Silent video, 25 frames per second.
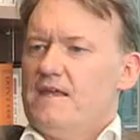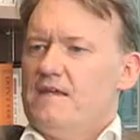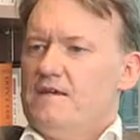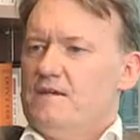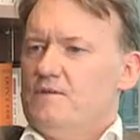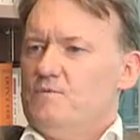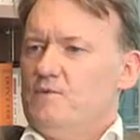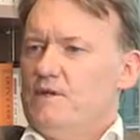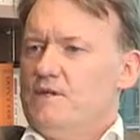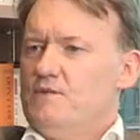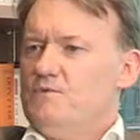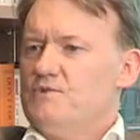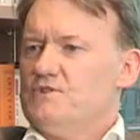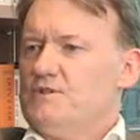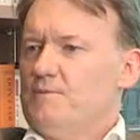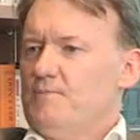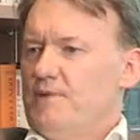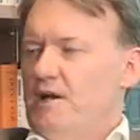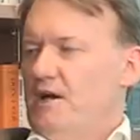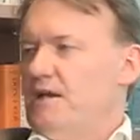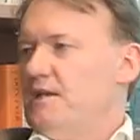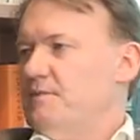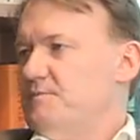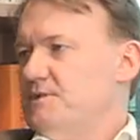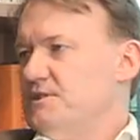when you
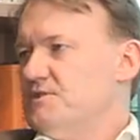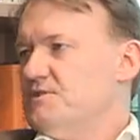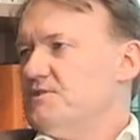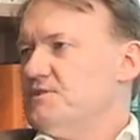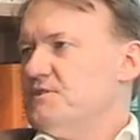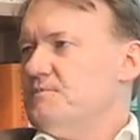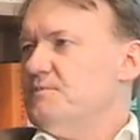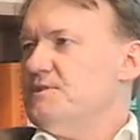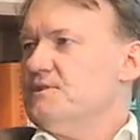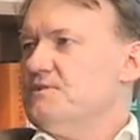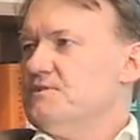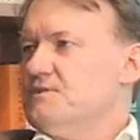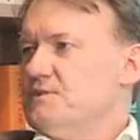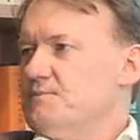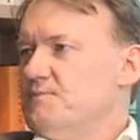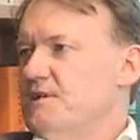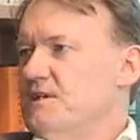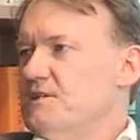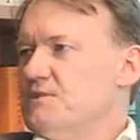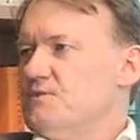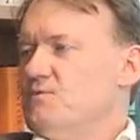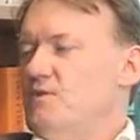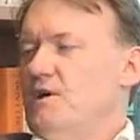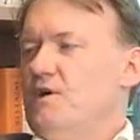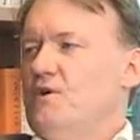supply in a business-to-business
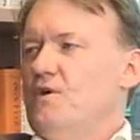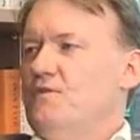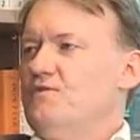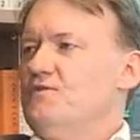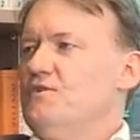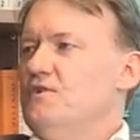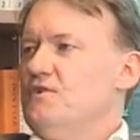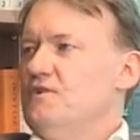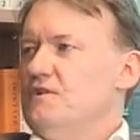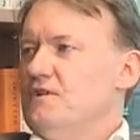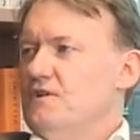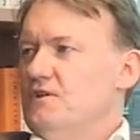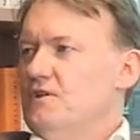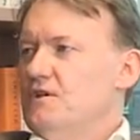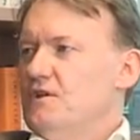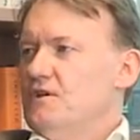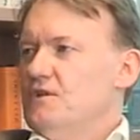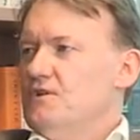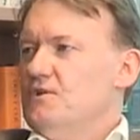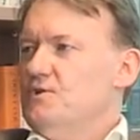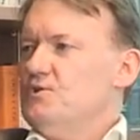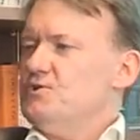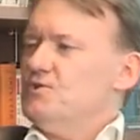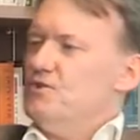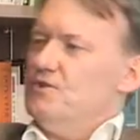space, quite often
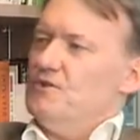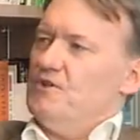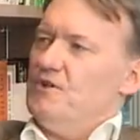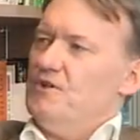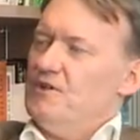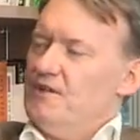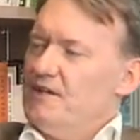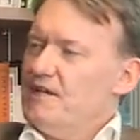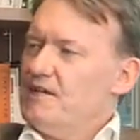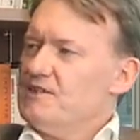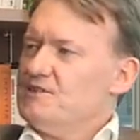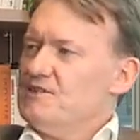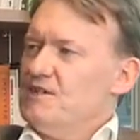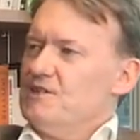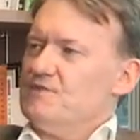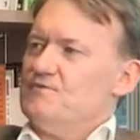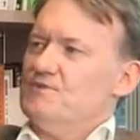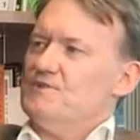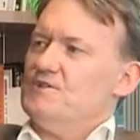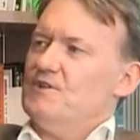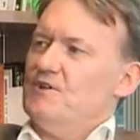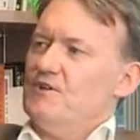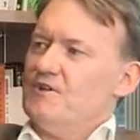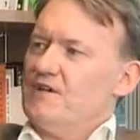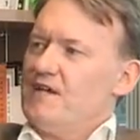you shouldn't earn an excess
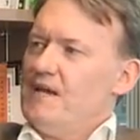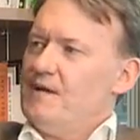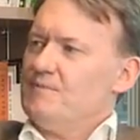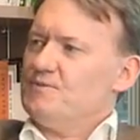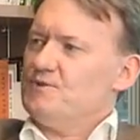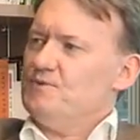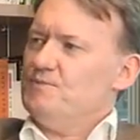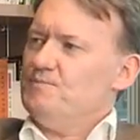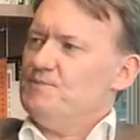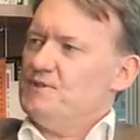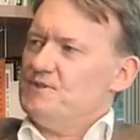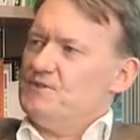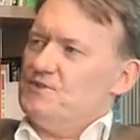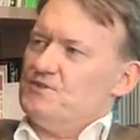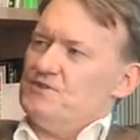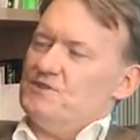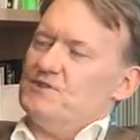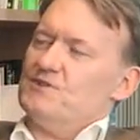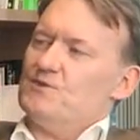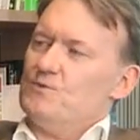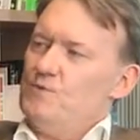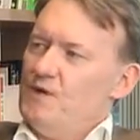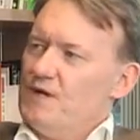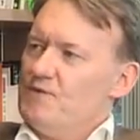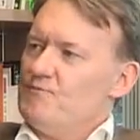return on capital. Businesses
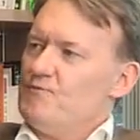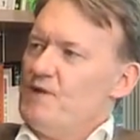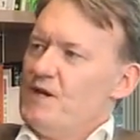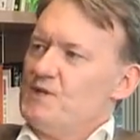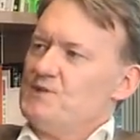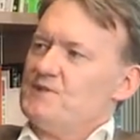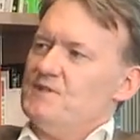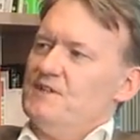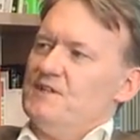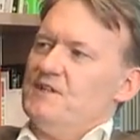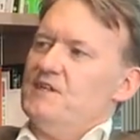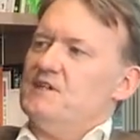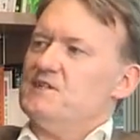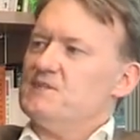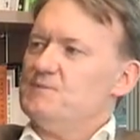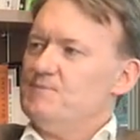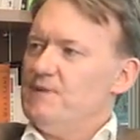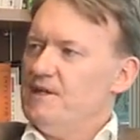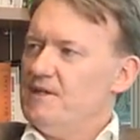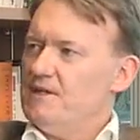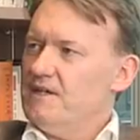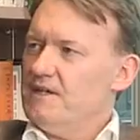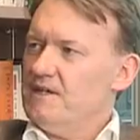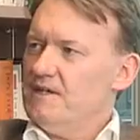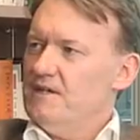are quite rational in their
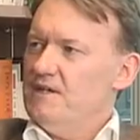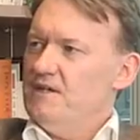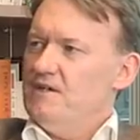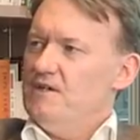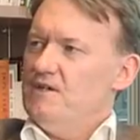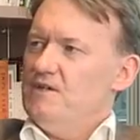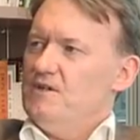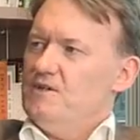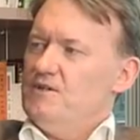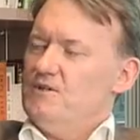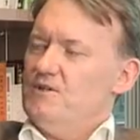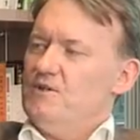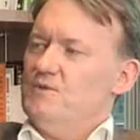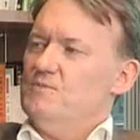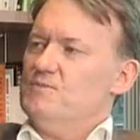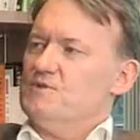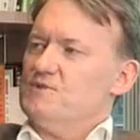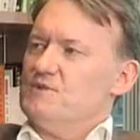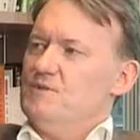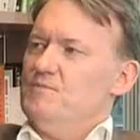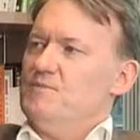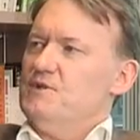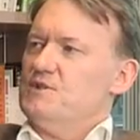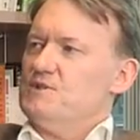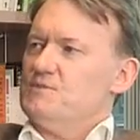spending. Yeah. Humans
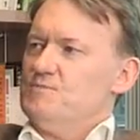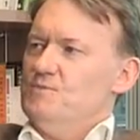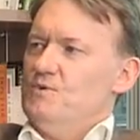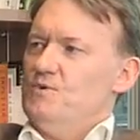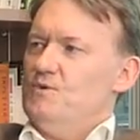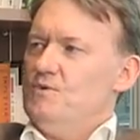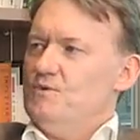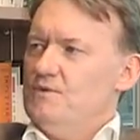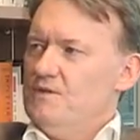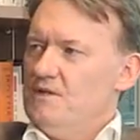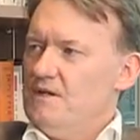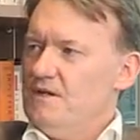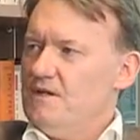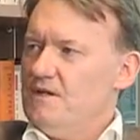are much more